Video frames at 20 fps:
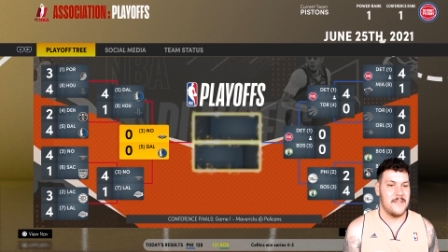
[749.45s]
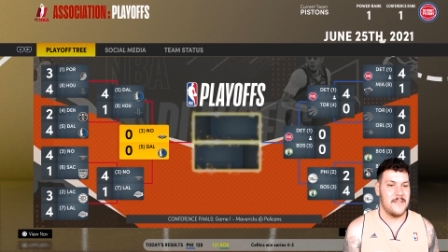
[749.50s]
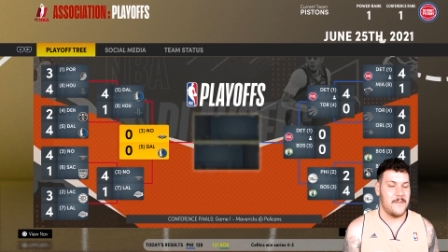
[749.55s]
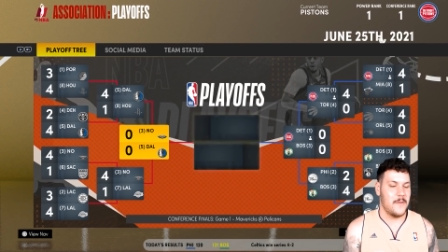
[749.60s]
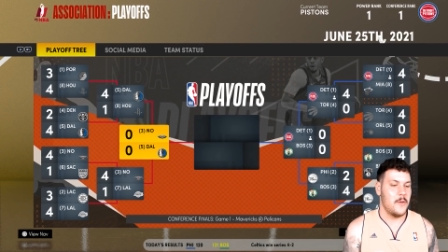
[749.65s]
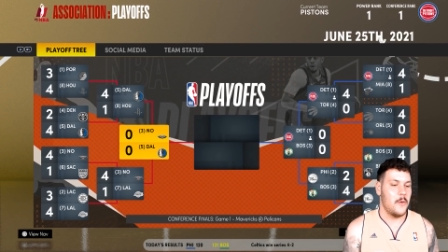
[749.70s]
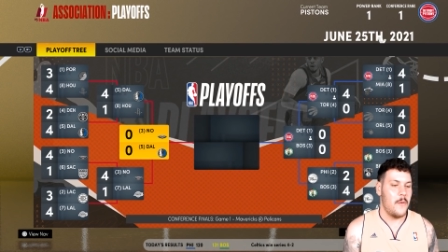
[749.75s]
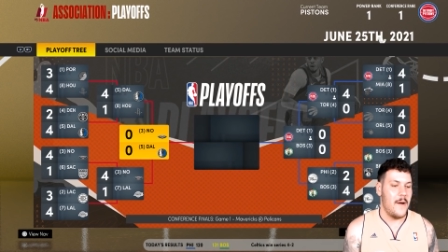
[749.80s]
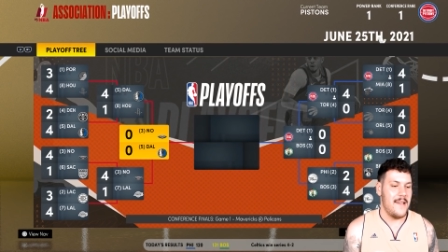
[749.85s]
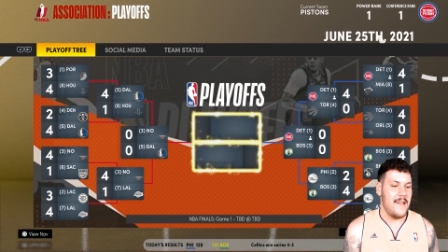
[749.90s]

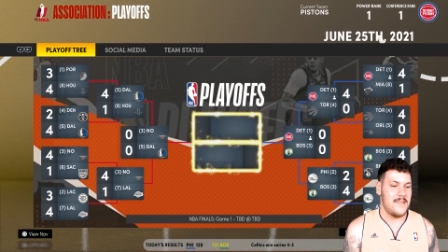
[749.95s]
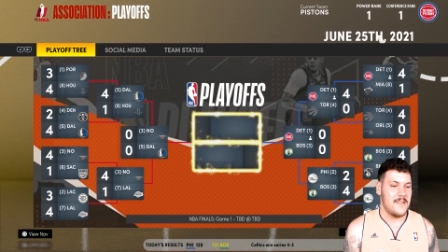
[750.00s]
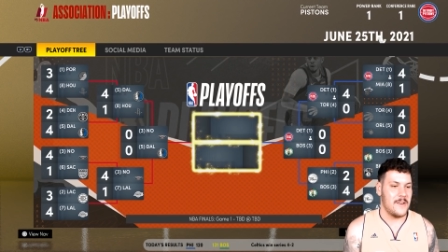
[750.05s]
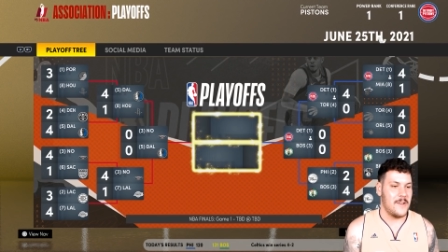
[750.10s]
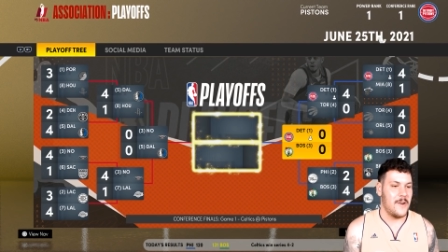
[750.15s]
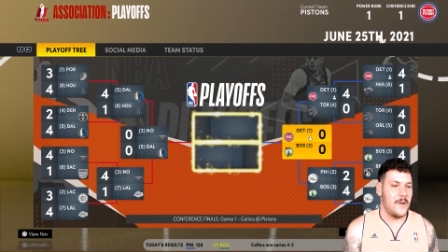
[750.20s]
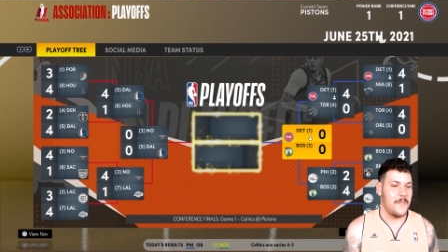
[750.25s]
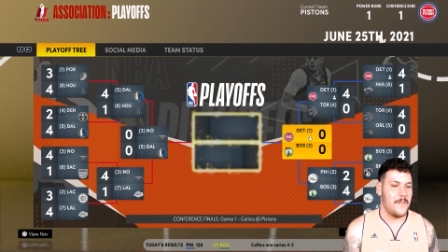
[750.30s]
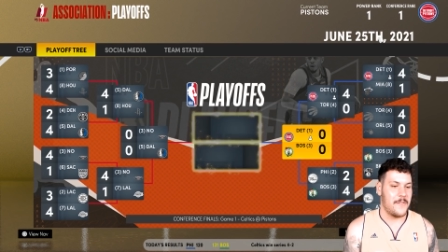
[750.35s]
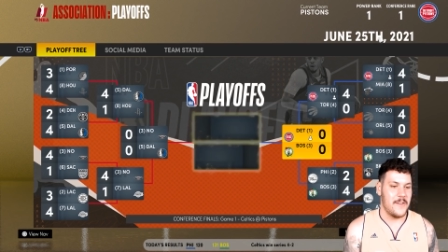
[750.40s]
from the Western
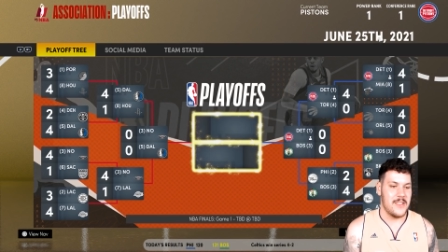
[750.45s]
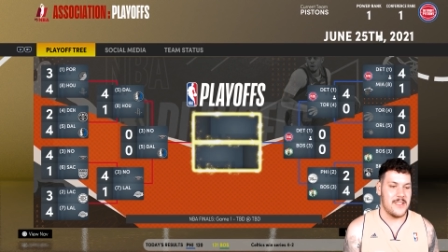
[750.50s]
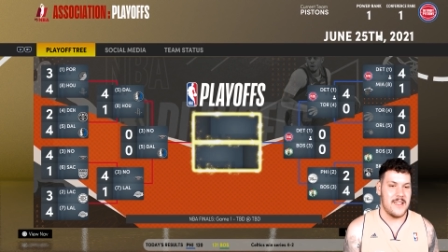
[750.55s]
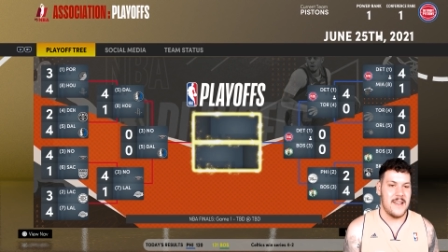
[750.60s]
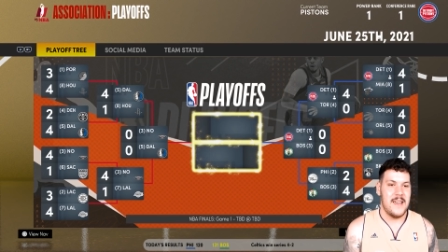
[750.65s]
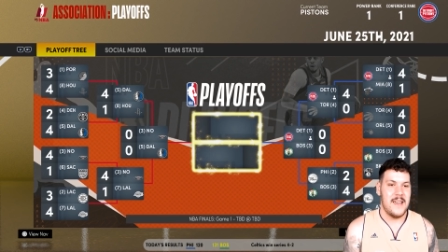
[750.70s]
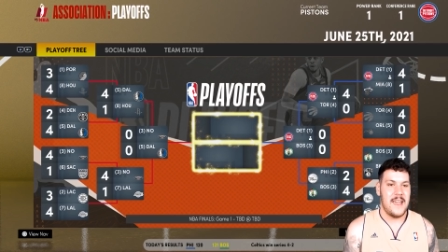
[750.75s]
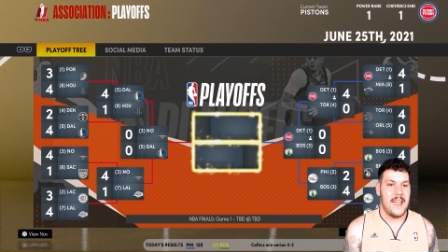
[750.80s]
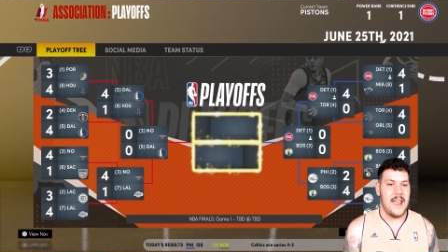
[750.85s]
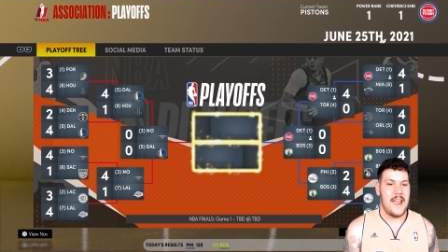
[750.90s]
Conference
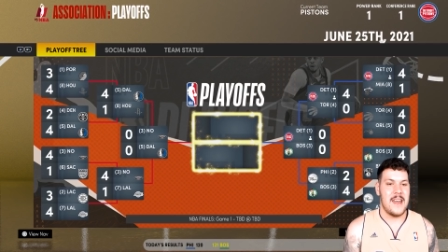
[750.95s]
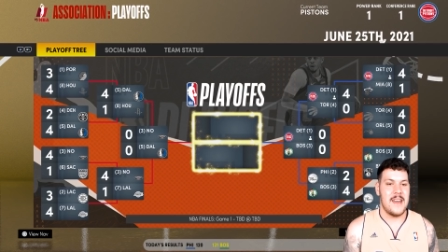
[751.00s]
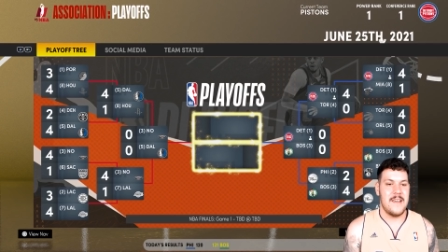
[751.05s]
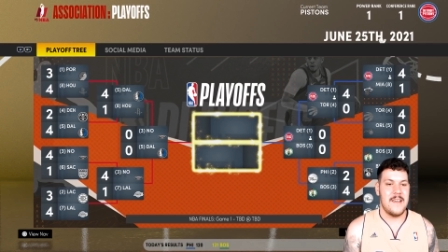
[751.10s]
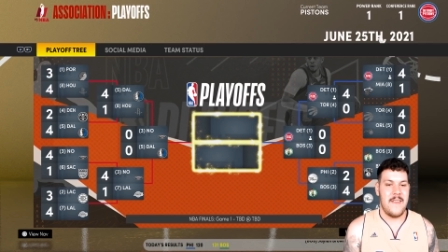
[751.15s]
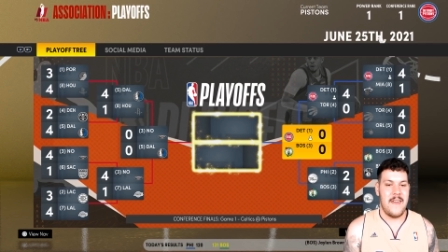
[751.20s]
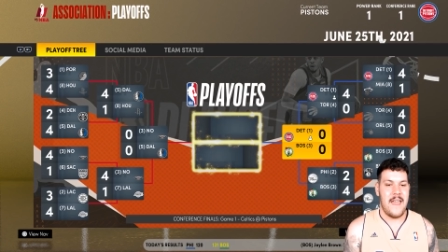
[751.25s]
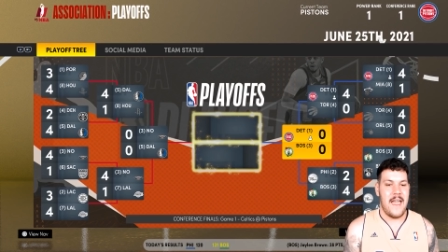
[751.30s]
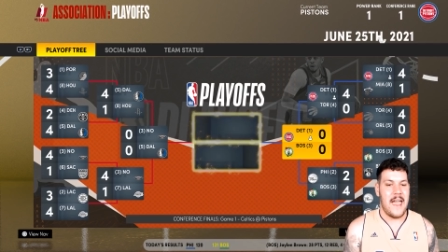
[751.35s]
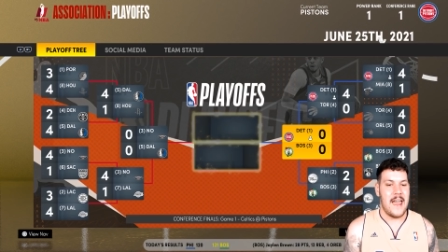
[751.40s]
in
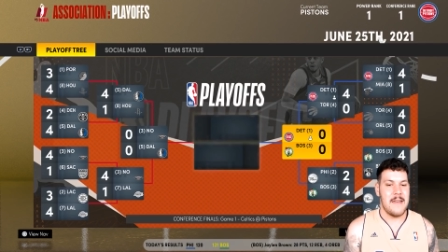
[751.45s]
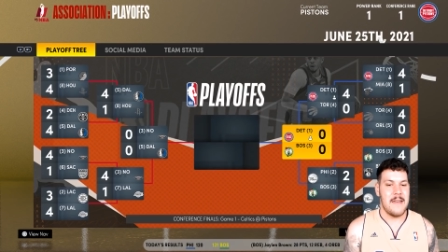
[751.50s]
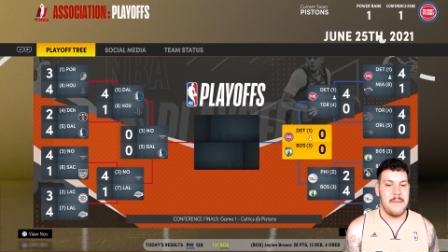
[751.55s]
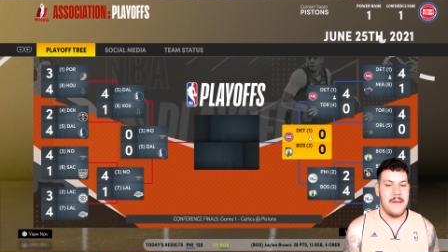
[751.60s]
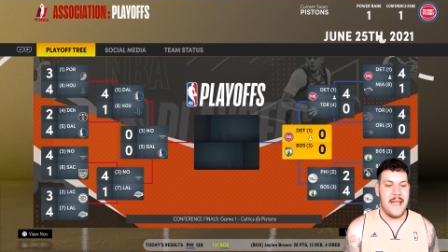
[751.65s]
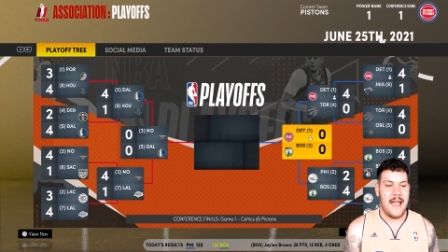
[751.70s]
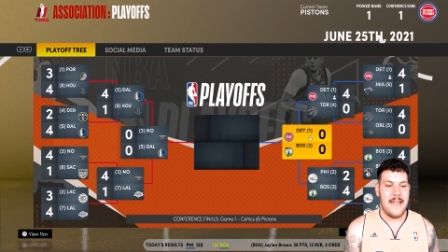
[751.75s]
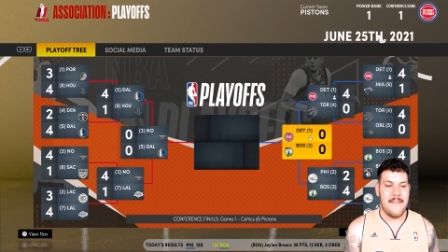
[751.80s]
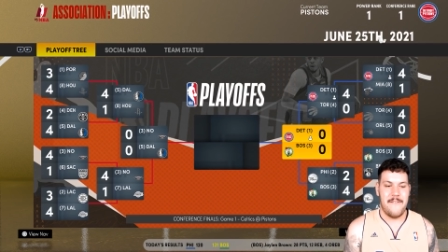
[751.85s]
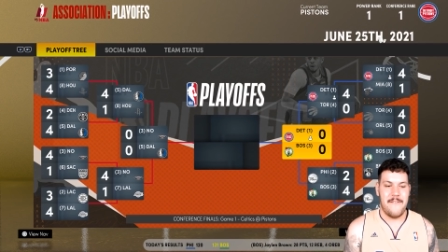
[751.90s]
the
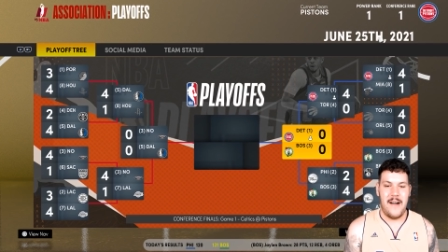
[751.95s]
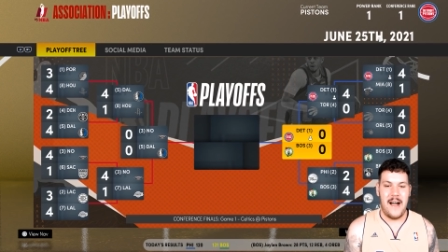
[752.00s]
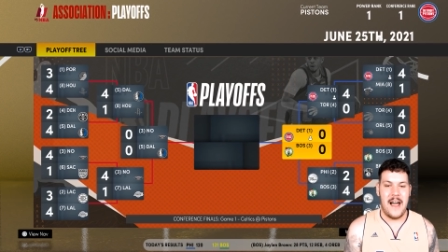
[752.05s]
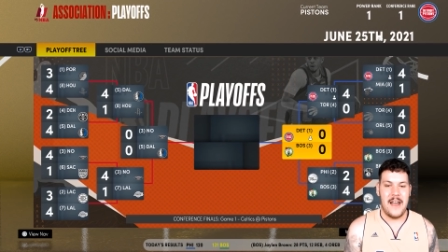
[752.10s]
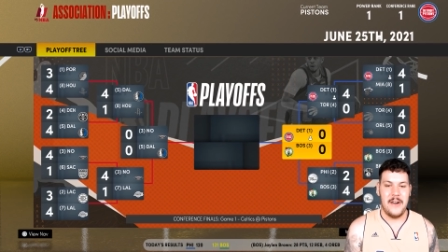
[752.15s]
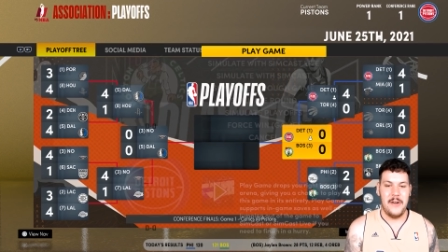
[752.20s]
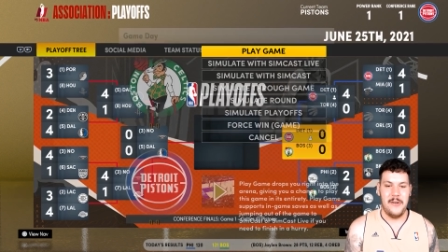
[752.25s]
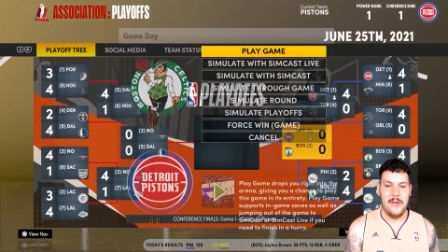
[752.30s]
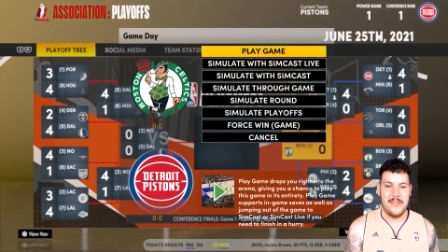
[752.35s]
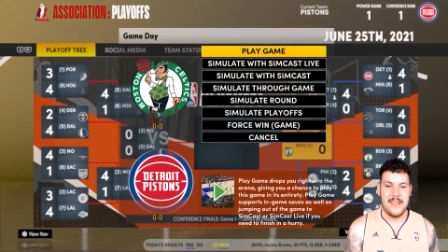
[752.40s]
NBA
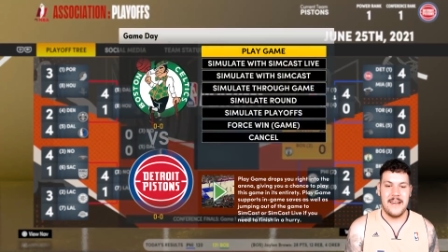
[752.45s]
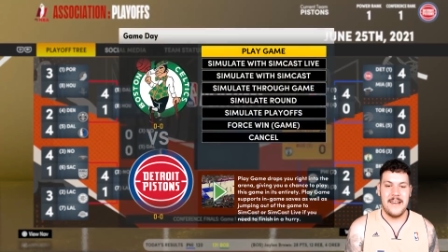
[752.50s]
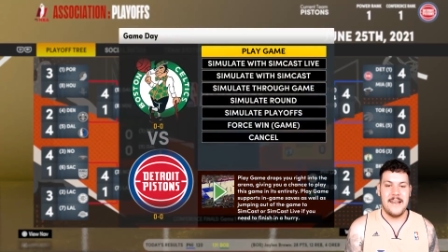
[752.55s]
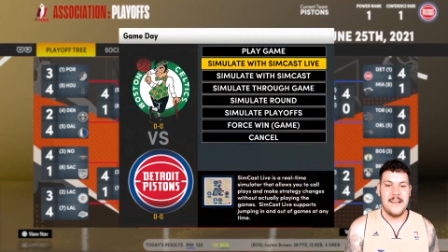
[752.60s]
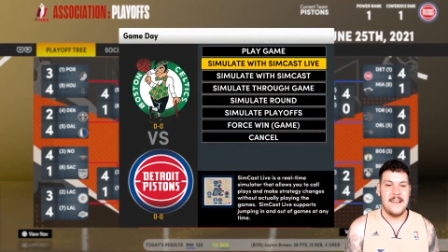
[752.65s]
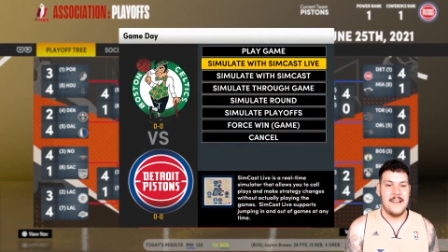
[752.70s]
Finals.